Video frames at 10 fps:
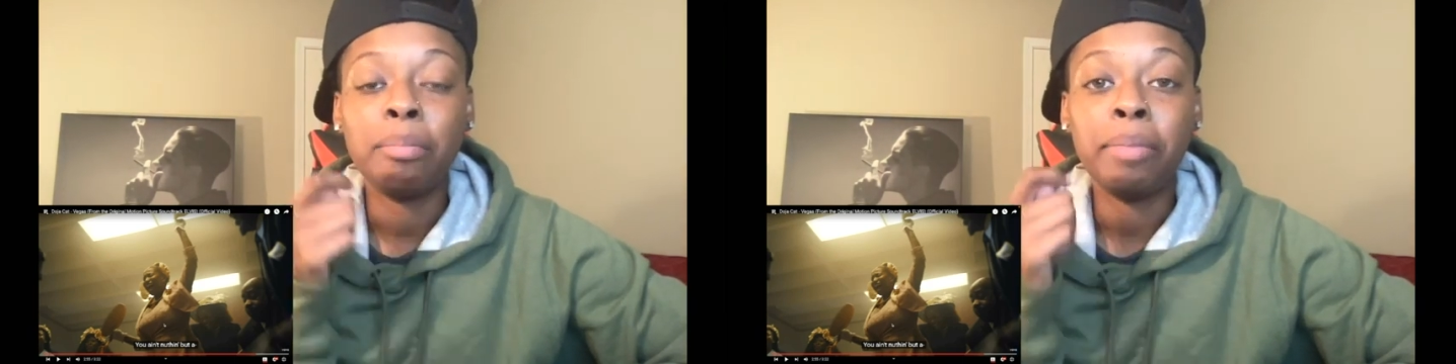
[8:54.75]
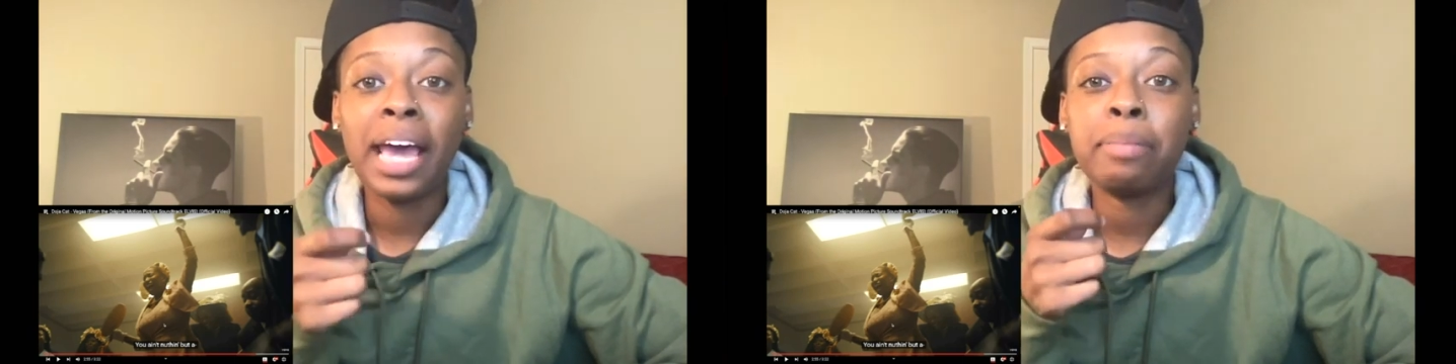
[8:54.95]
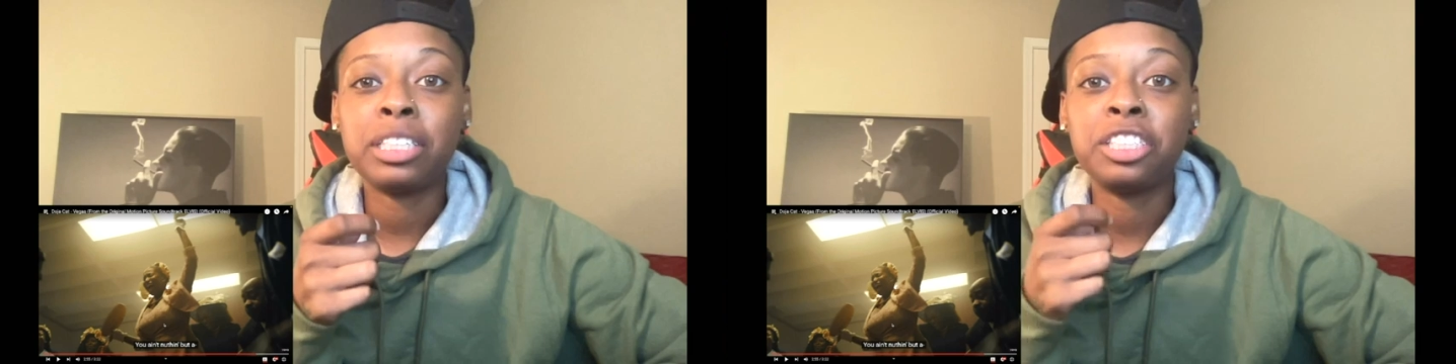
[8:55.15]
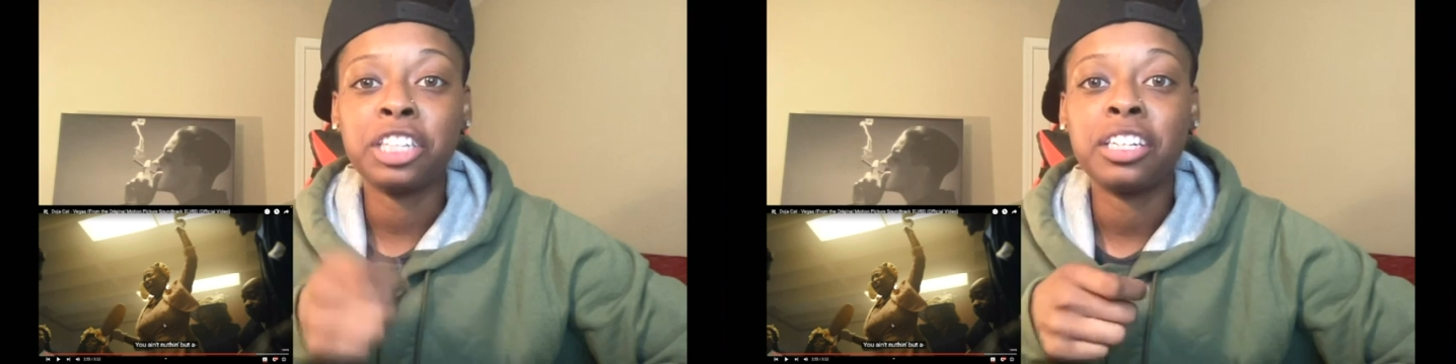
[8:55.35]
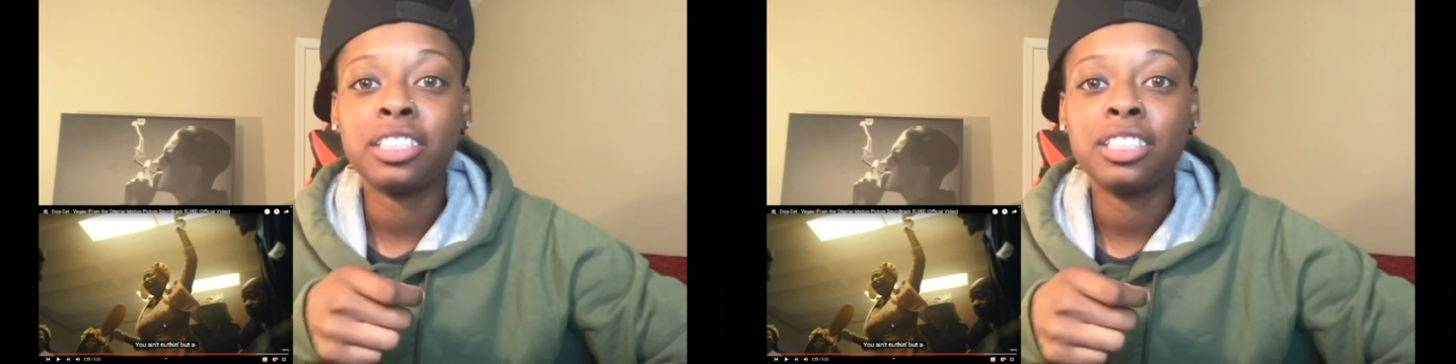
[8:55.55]
Baptist
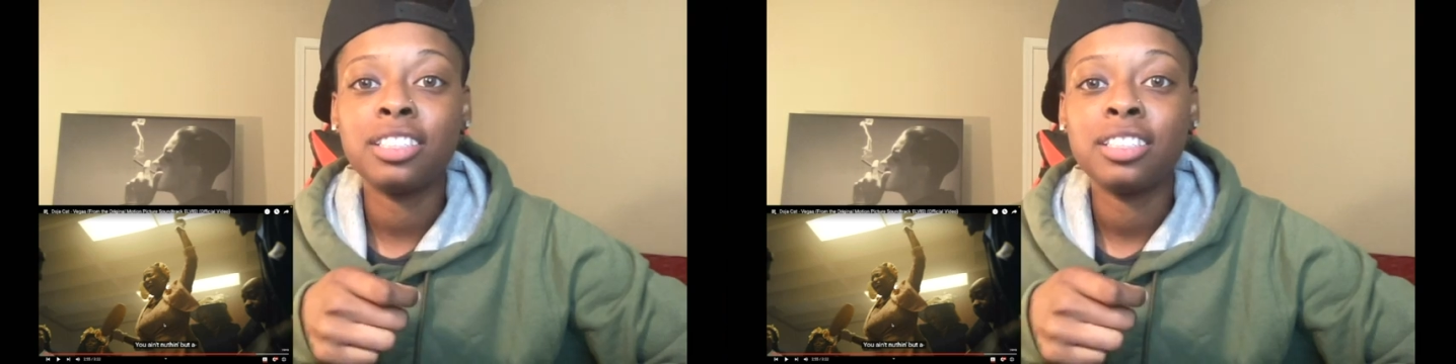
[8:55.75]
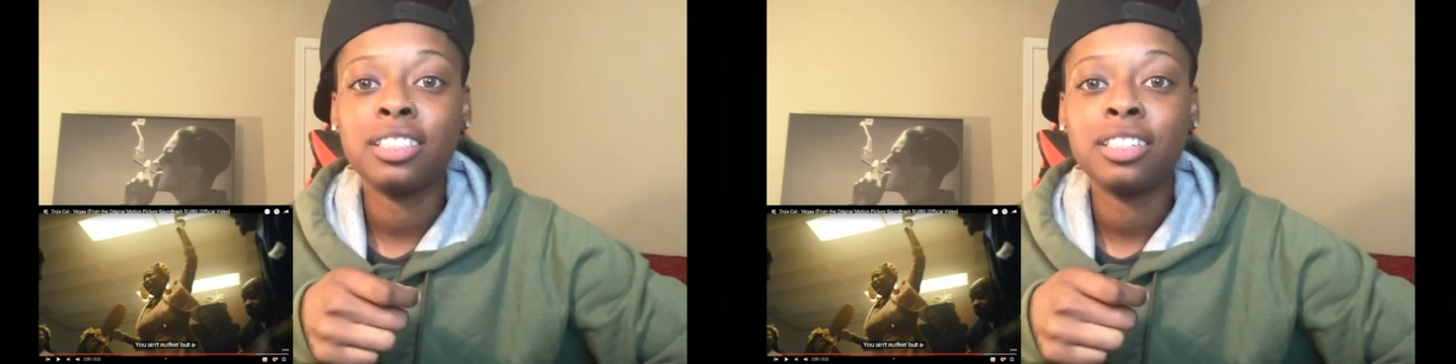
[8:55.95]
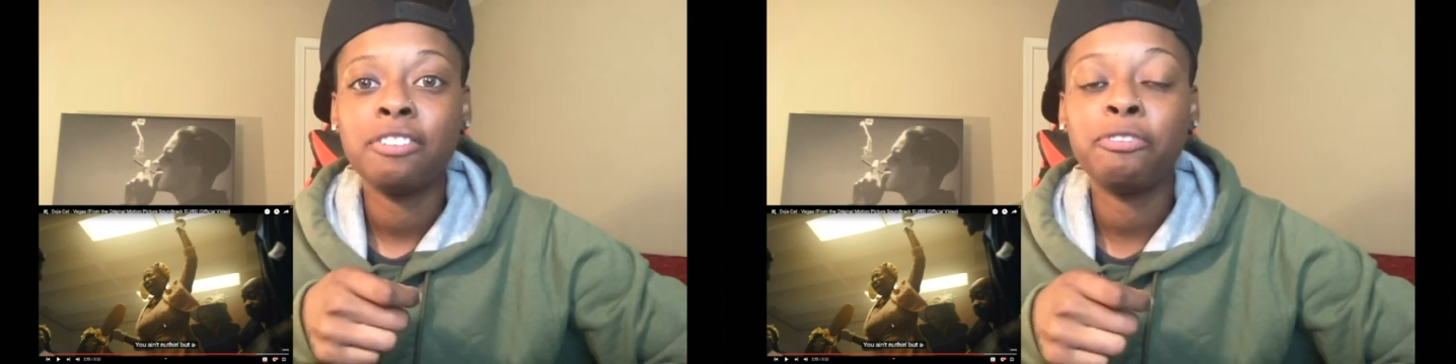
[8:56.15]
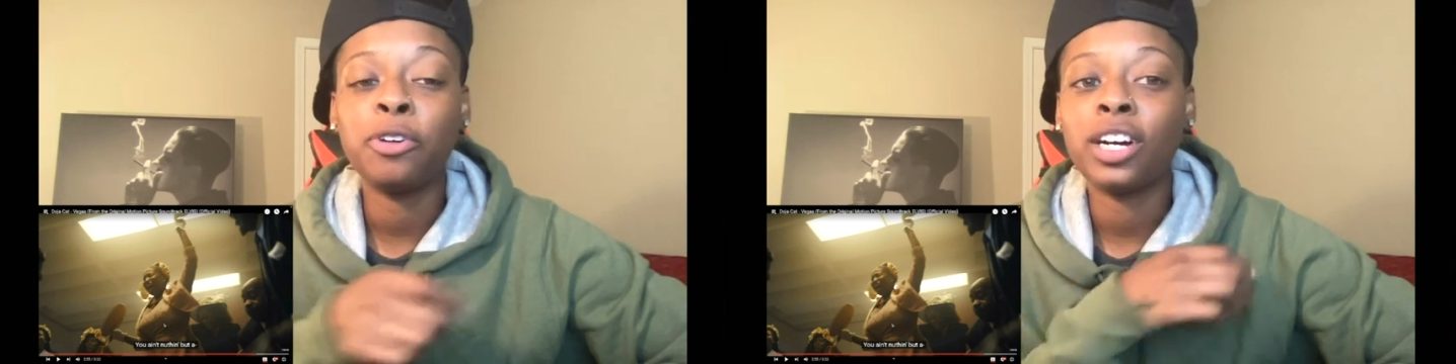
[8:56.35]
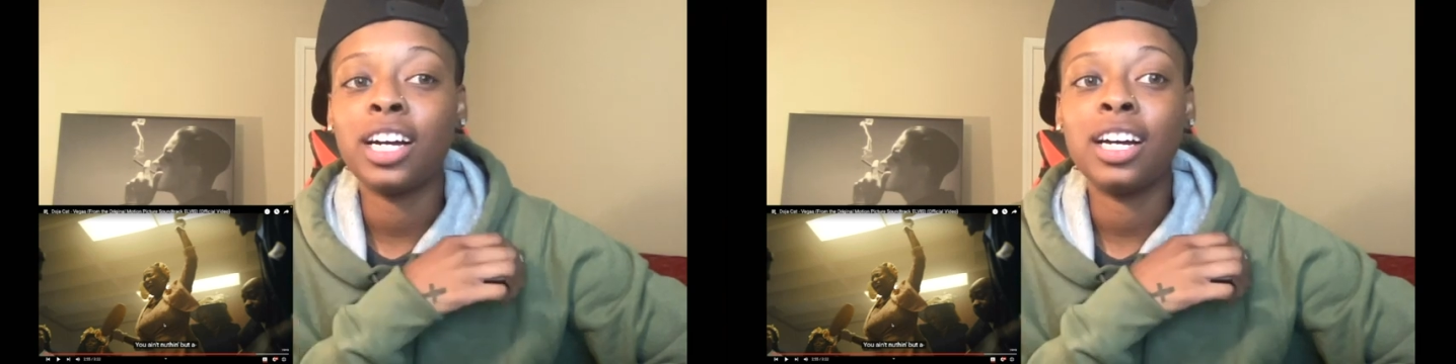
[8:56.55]
church
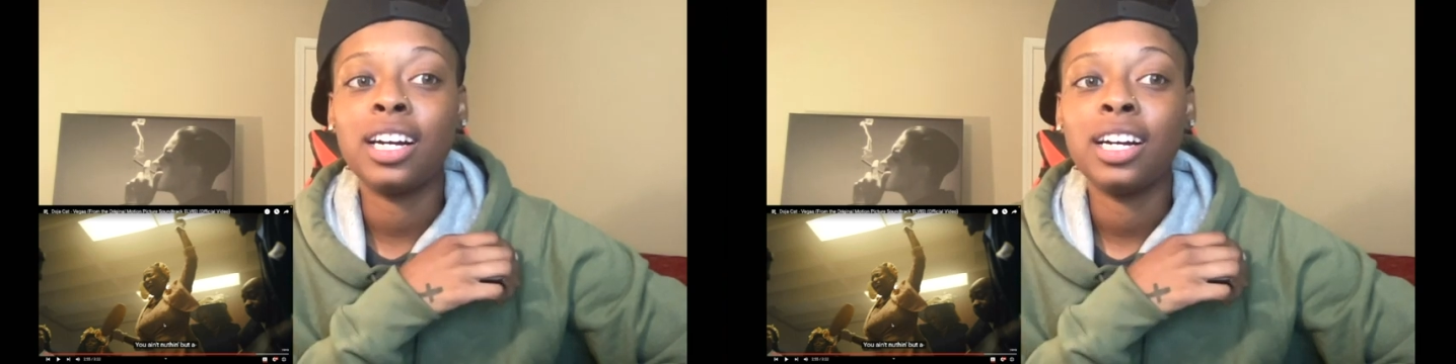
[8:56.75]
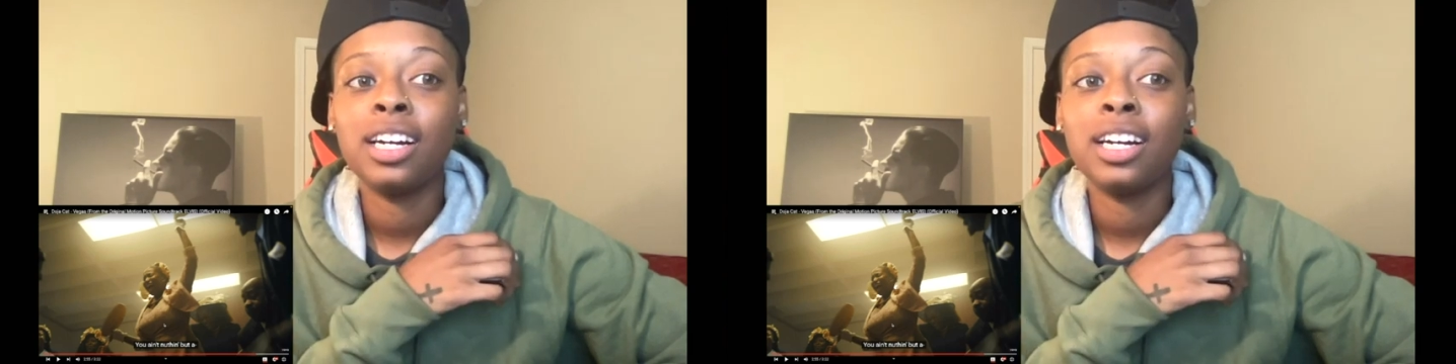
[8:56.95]
for